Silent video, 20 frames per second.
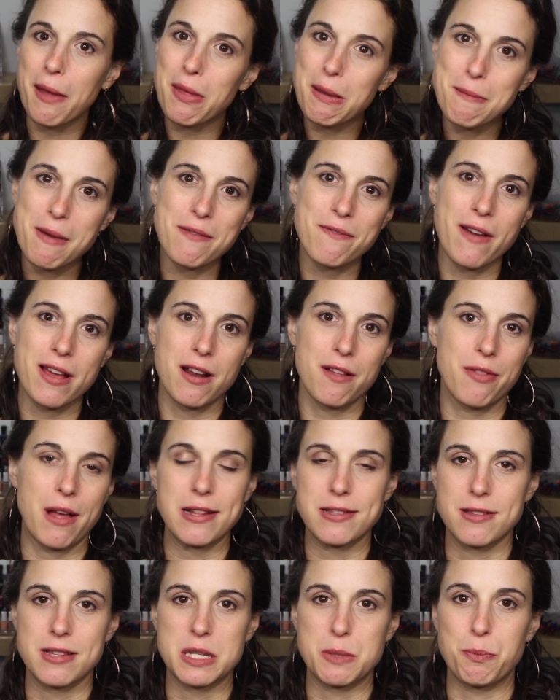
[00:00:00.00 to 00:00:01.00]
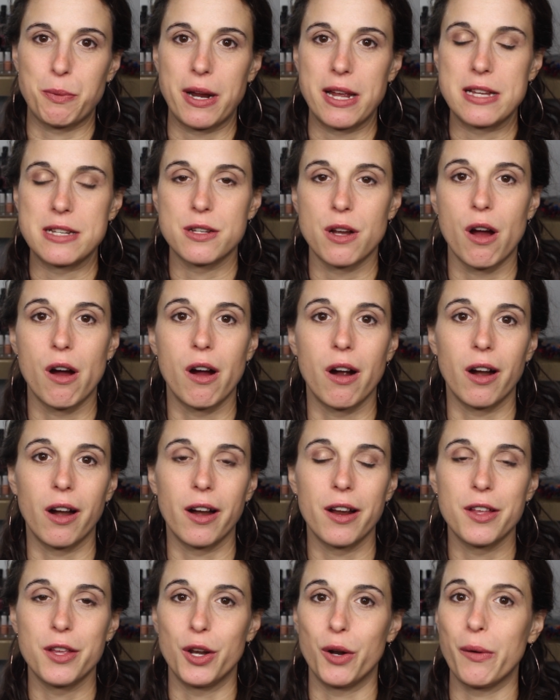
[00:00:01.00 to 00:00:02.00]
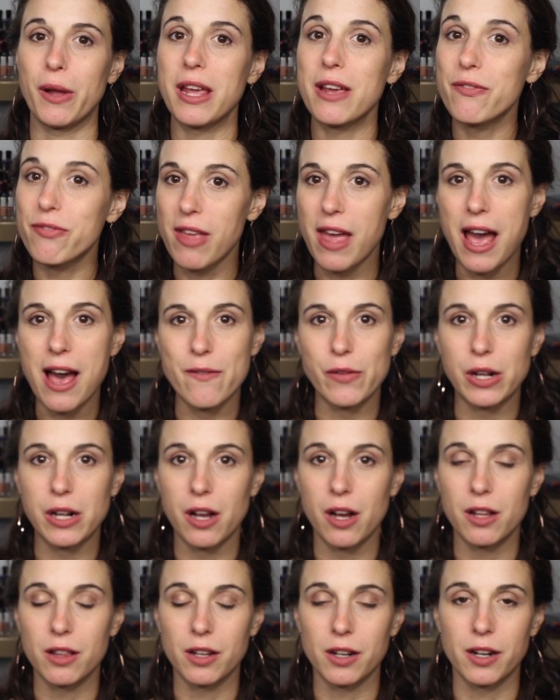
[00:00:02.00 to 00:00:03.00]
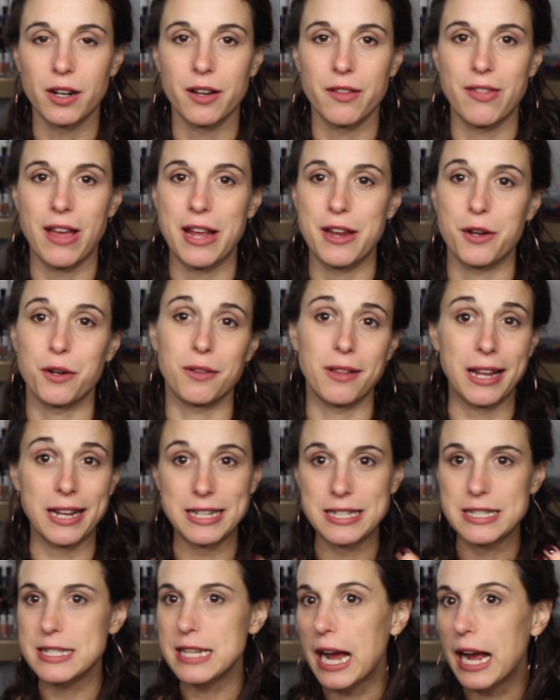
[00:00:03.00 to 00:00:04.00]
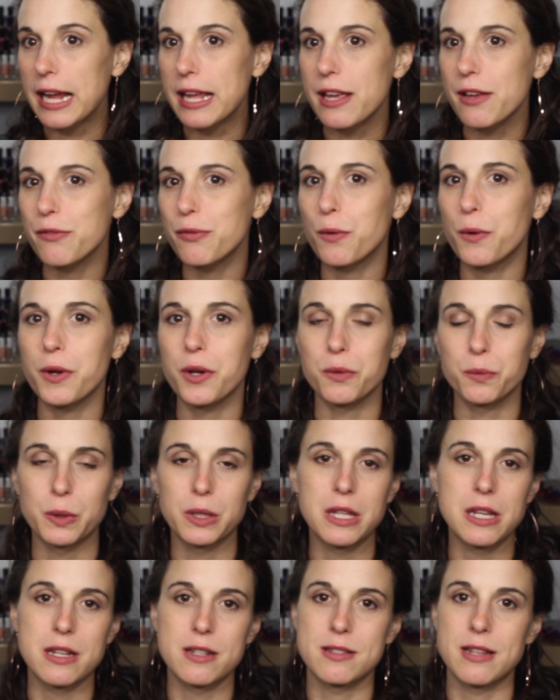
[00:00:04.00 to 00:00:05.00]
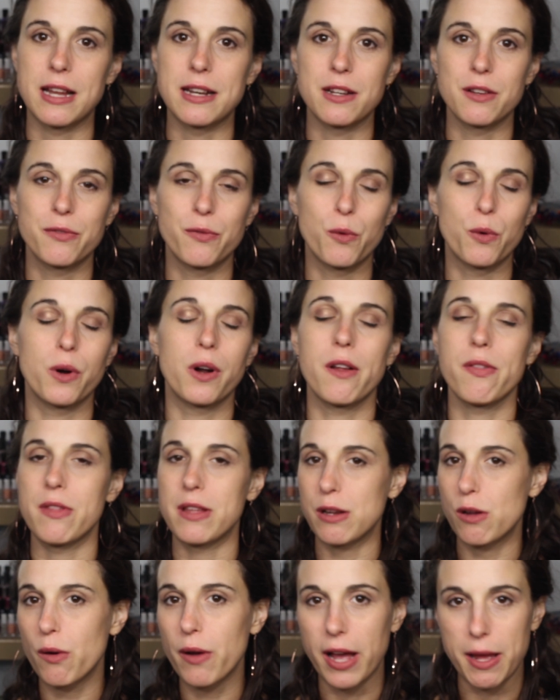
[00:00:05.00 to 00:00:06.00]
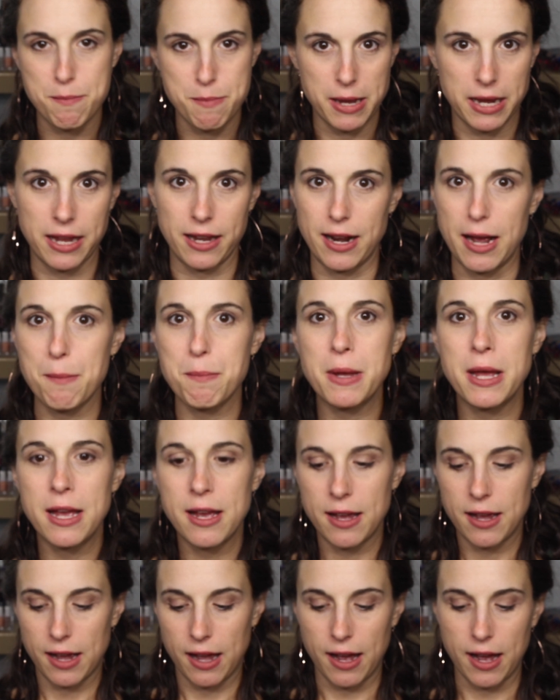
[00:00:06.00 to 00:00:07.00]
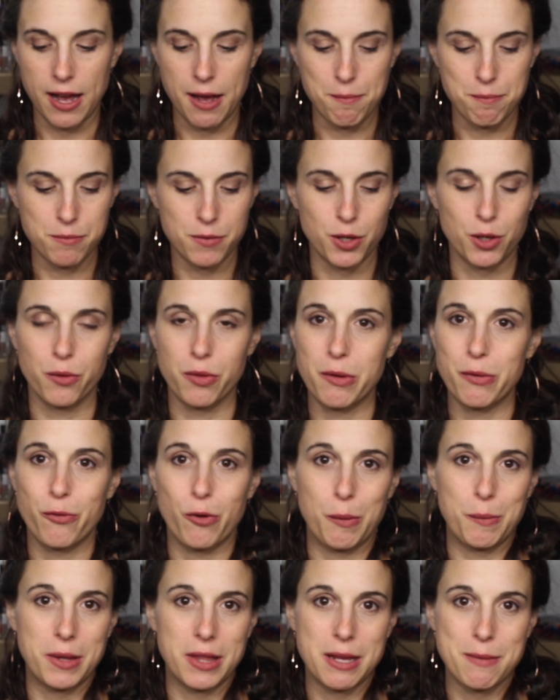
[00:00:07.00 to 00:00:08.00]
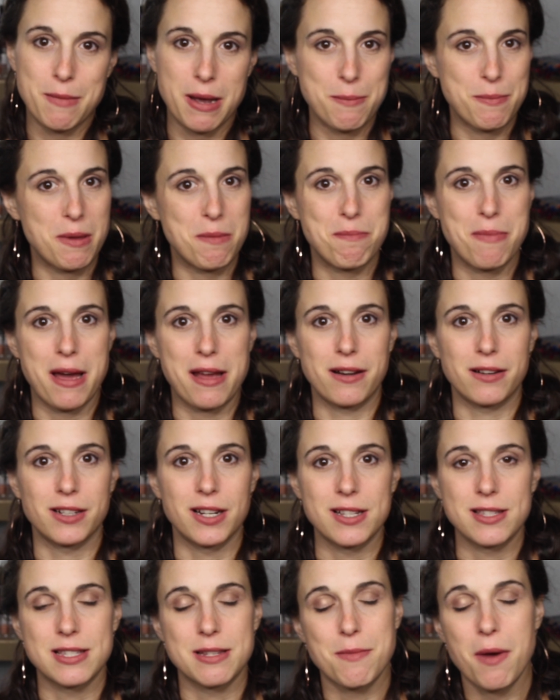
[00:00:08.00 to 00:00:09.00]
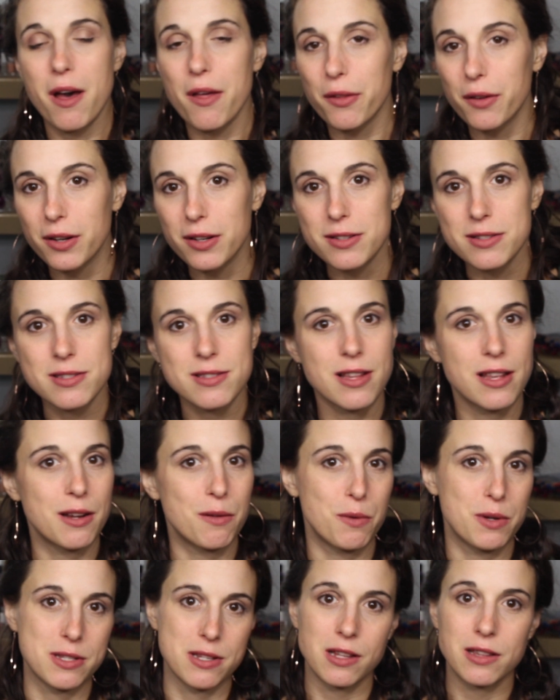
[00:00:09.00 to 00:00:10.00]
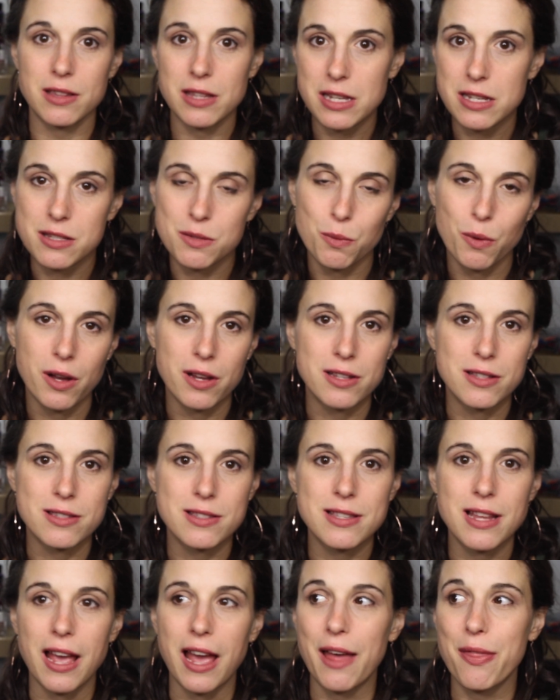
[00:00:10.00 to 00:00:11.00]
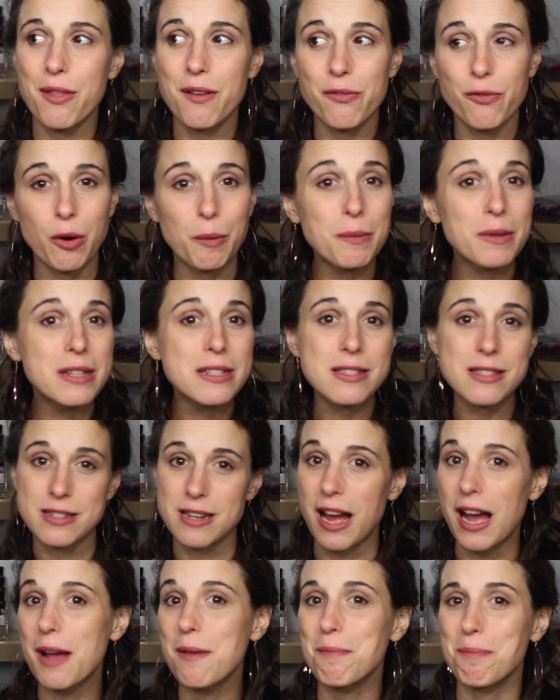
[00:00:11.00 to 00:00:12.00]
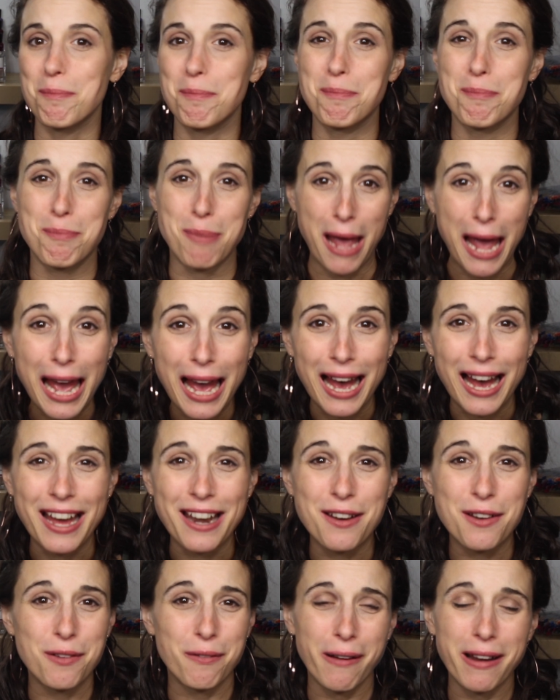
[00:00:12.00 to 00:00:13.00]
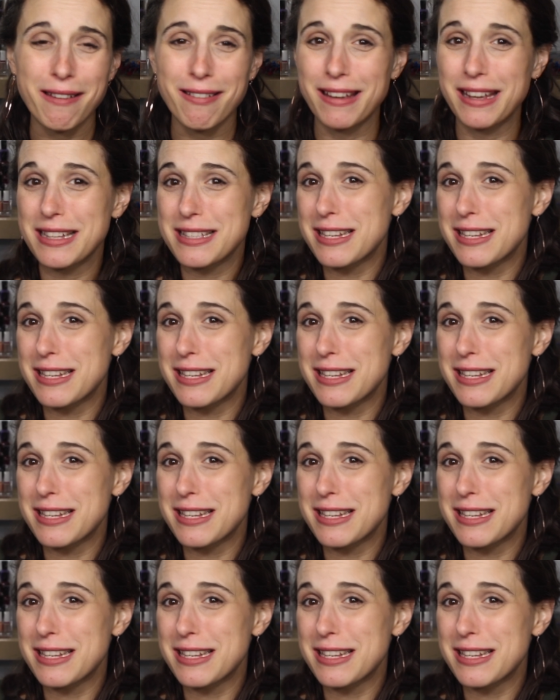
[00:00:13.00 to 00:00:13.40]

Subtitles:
I think my final thoughts on this brand are, you know, if they have a color that you're like dying for, you're really excited for, then go ahead, pick it up. You know, the formula might be better on some others than it was on these ones. And the formula is not bad, right? Like,